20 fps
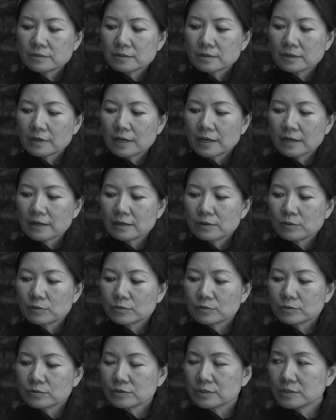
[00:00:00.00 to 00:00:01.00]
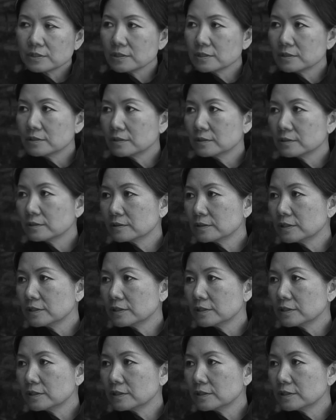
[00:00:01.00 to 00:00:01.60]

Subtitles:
I also see the